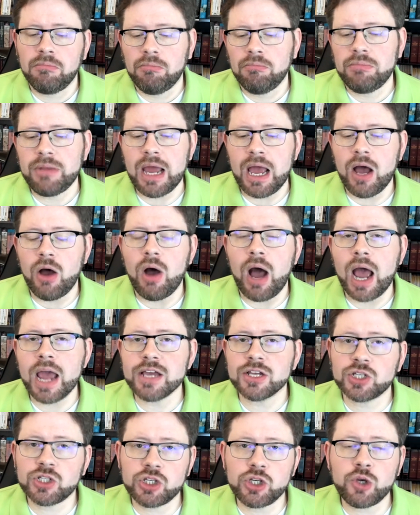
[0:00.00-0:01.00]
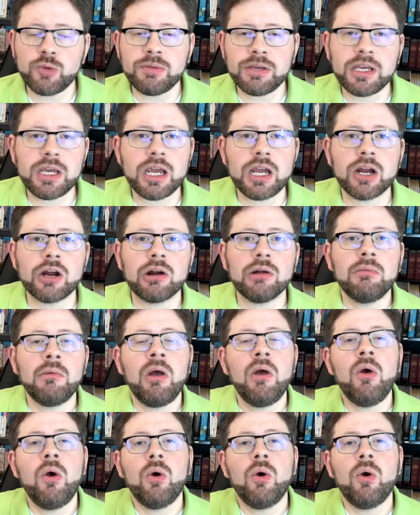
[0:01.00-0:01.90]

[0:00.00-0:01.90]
Now, I assume here